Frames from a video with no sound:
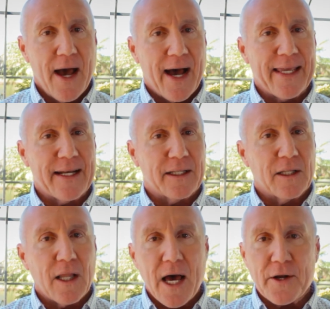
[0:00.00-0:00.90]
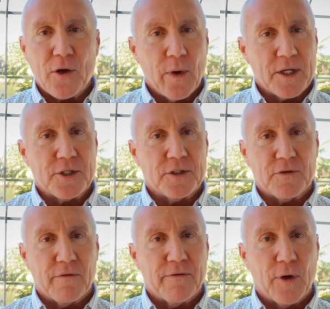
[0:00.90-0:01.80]
I get a lot of questions
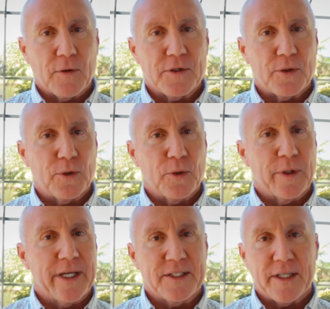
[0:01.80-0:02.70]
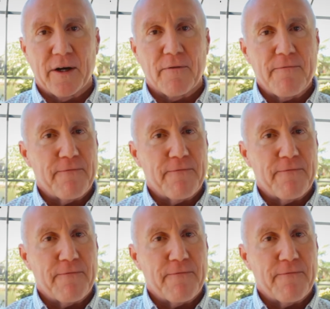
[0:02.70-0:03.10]
from folks who it's their